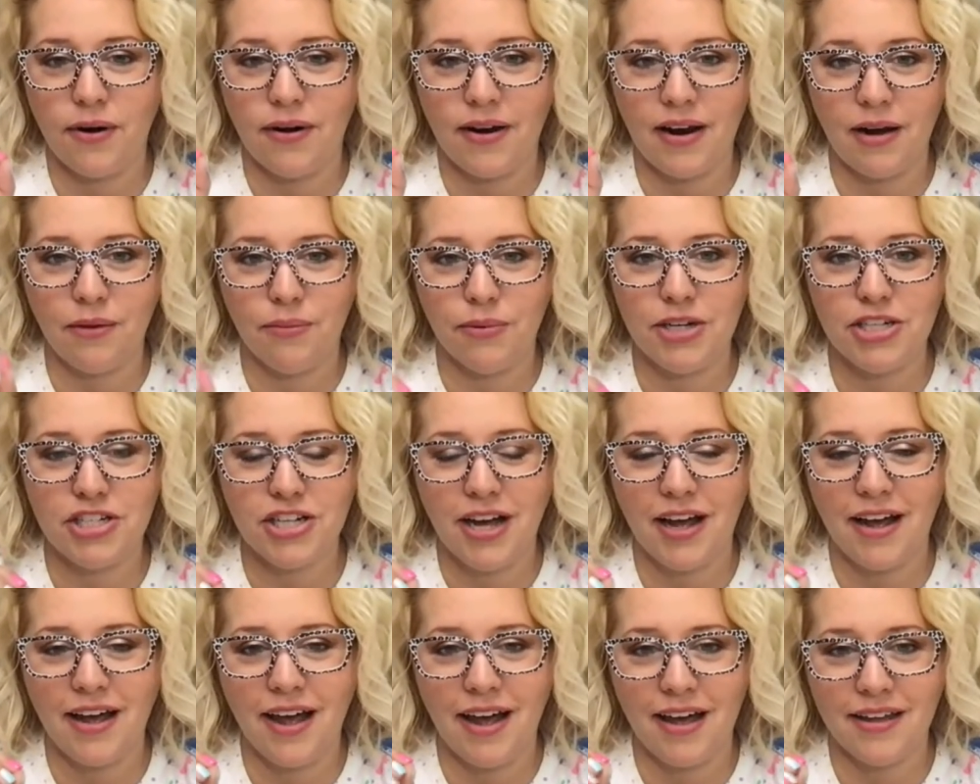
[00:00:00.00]
And I wish
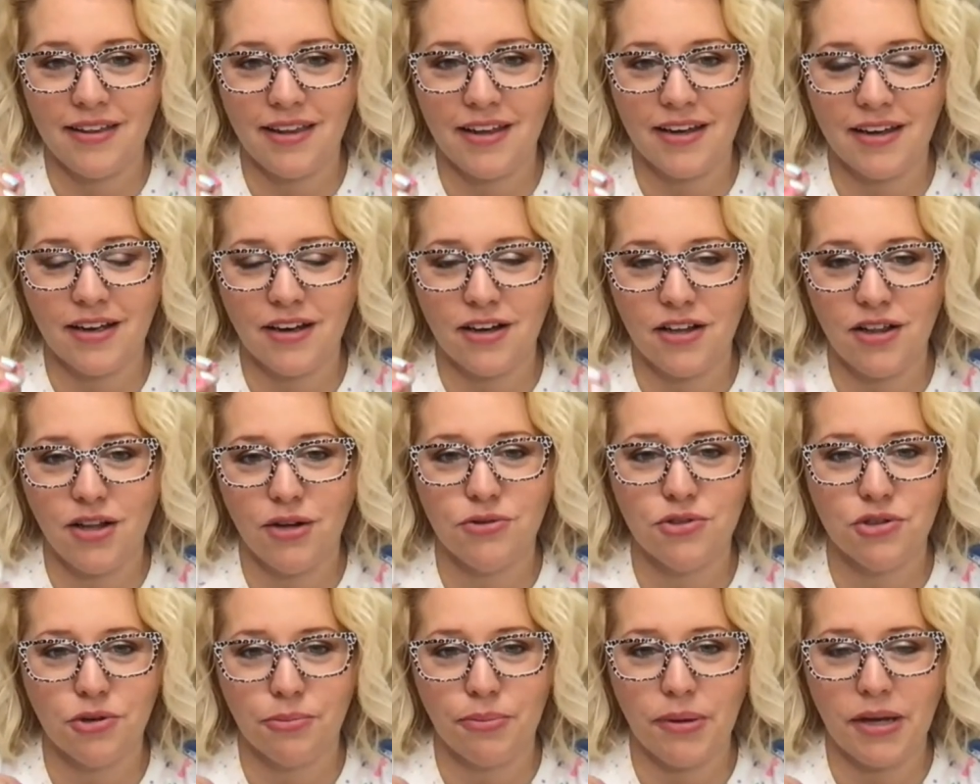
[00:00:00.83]
I had like a
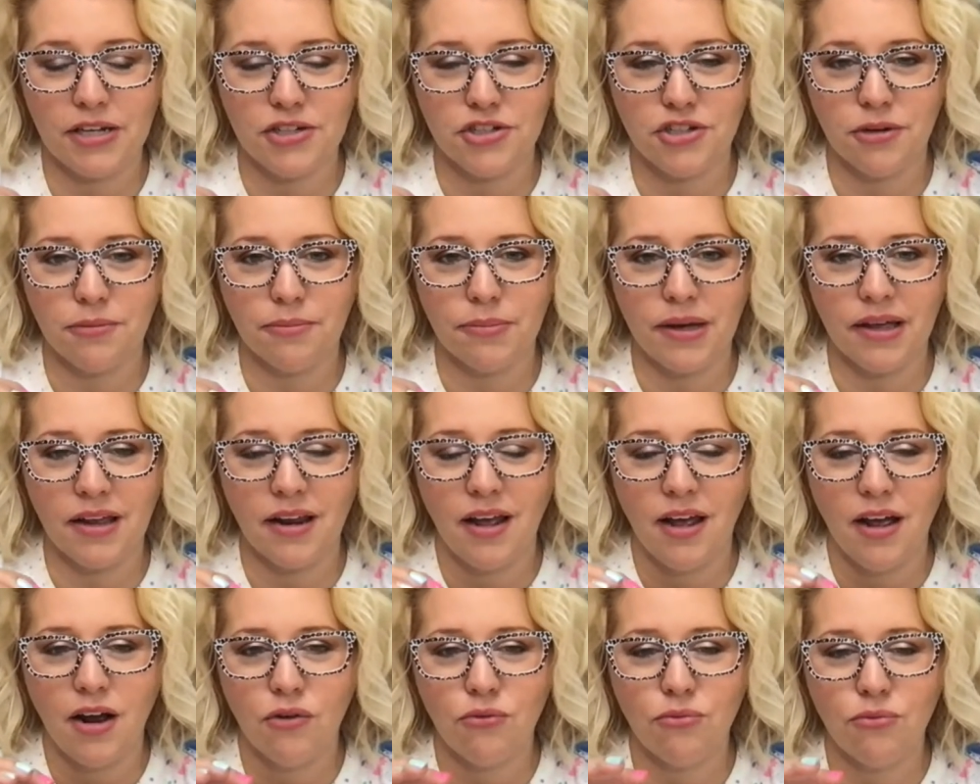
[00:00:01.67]
closer picture, but
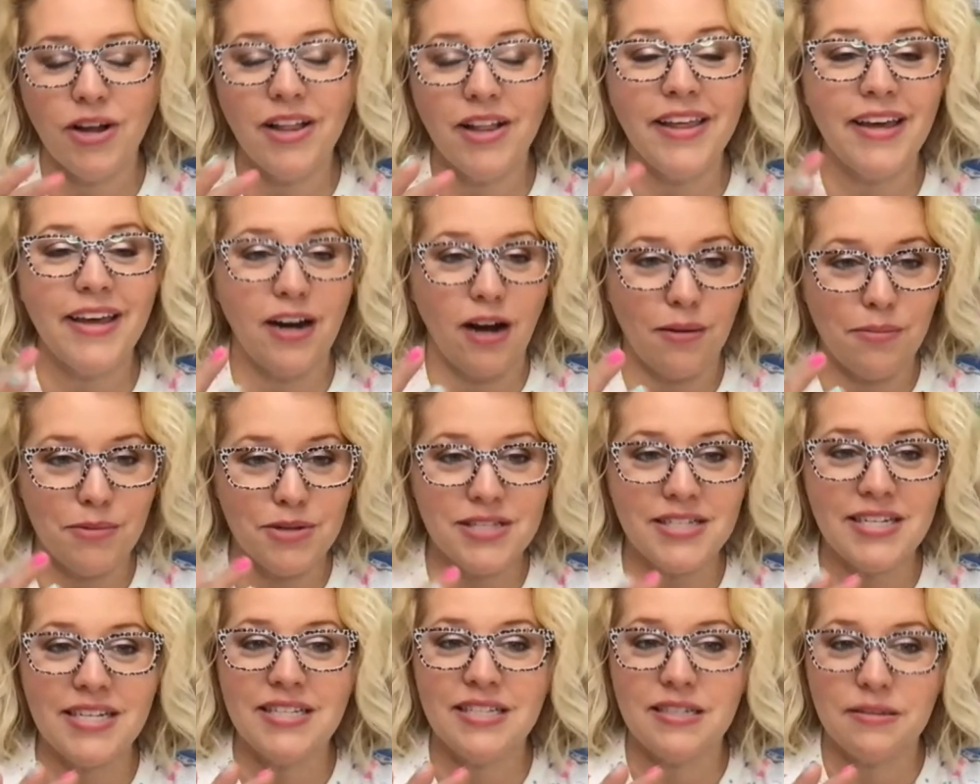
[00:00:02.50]
really it
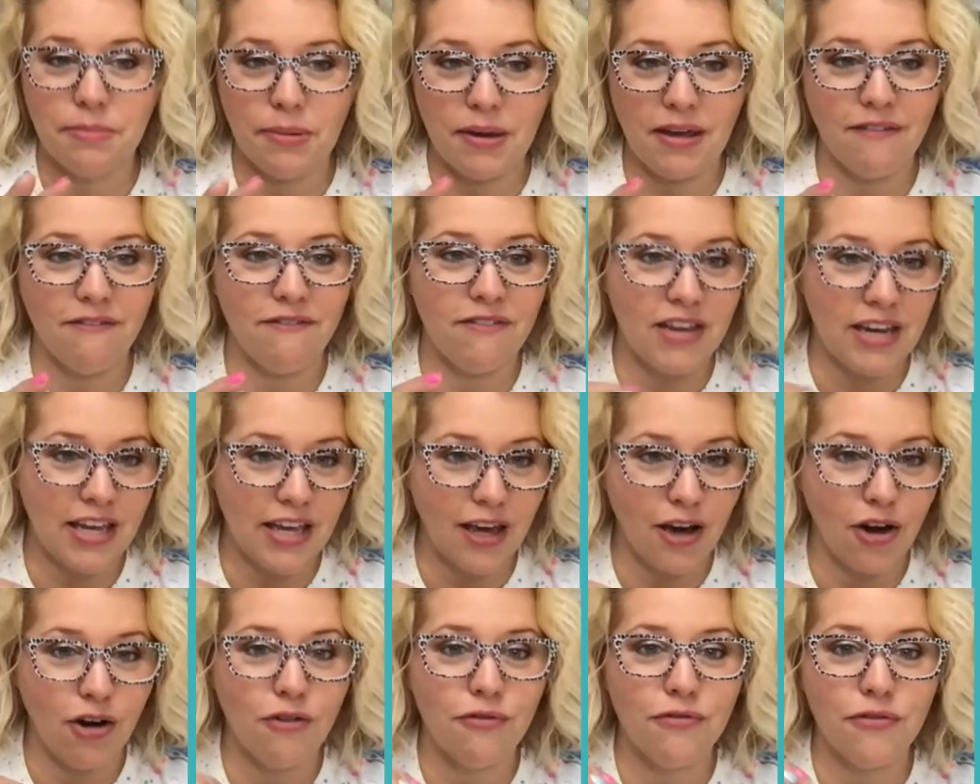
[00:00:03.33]
almost needs to be a
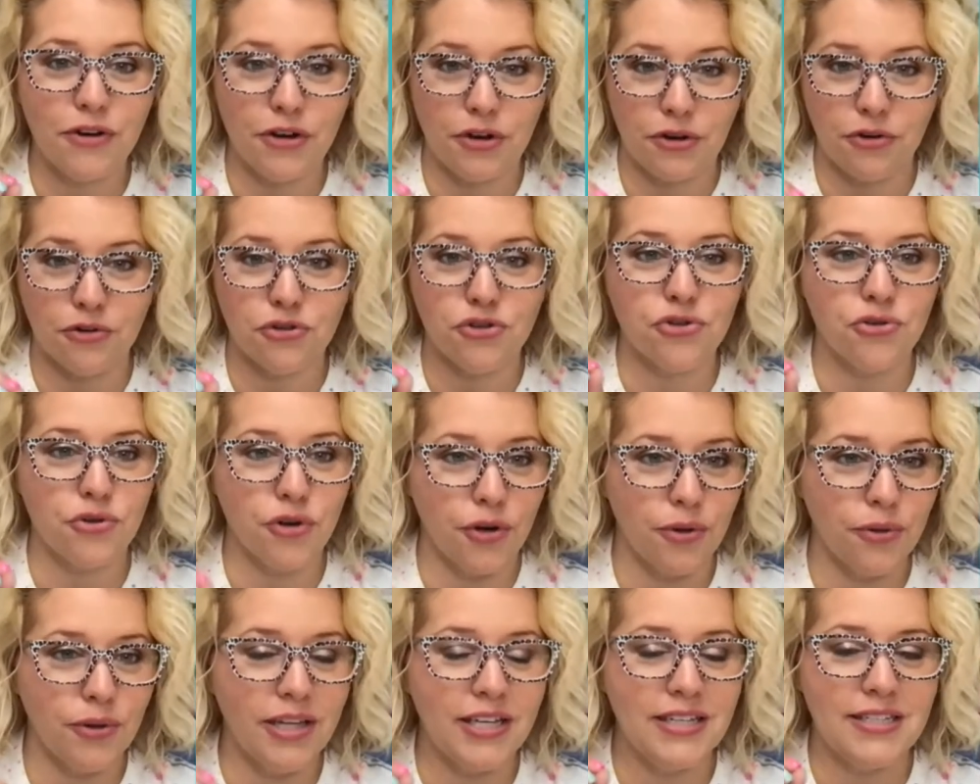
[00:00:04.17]
video for you to
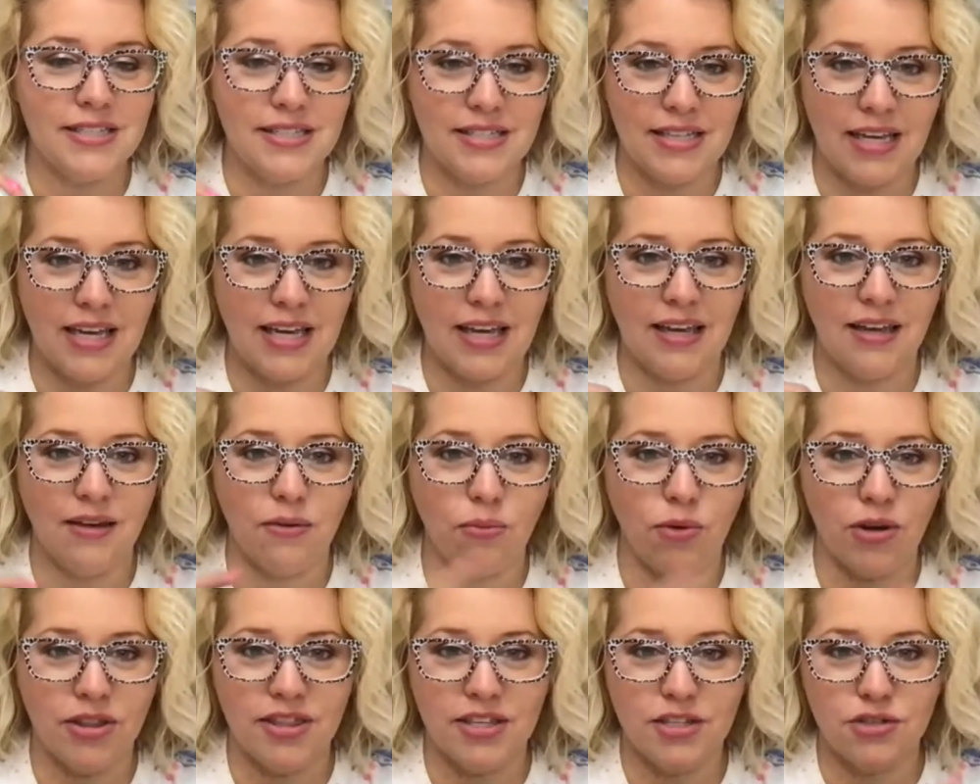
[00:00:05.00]
truly see
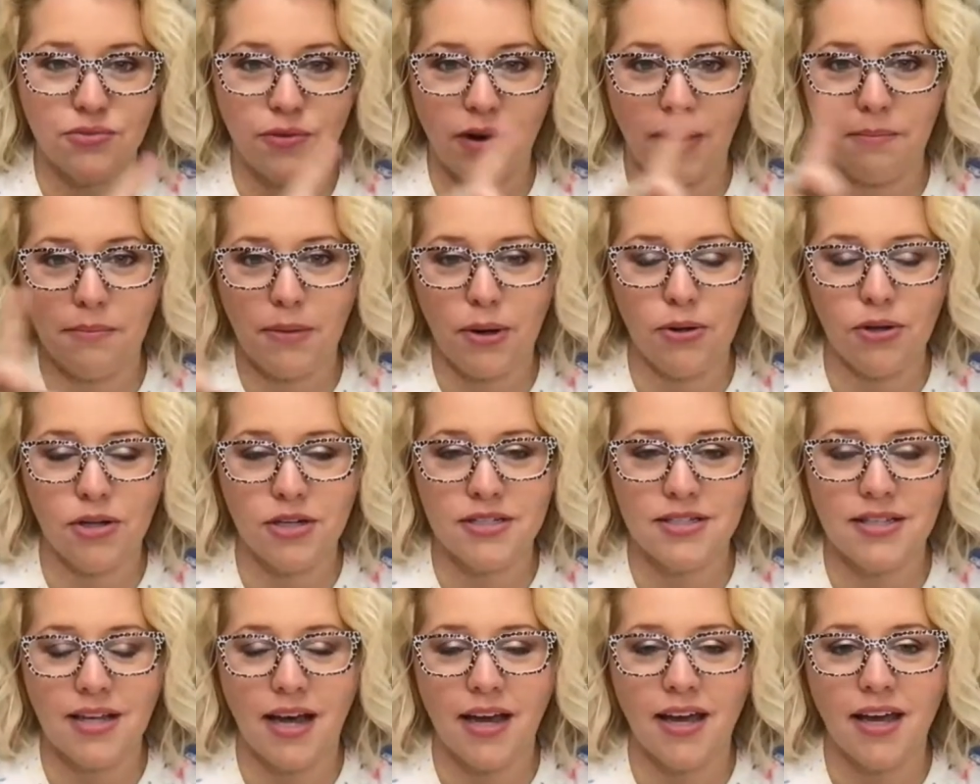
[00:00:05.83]
what this rainbow
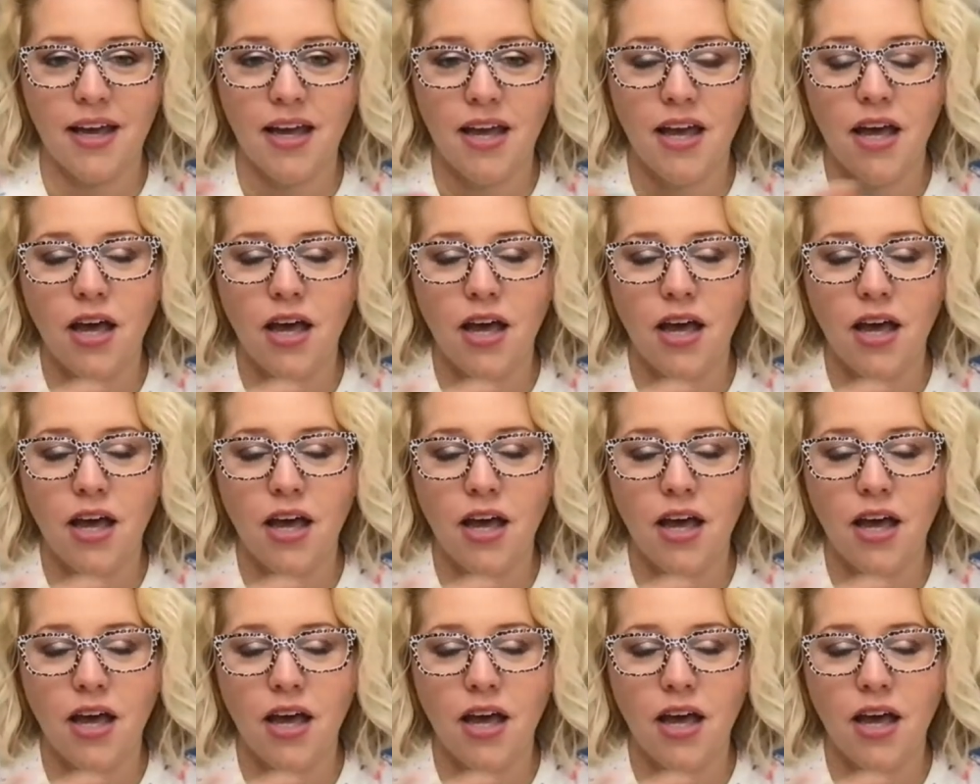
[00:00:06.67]
looks like.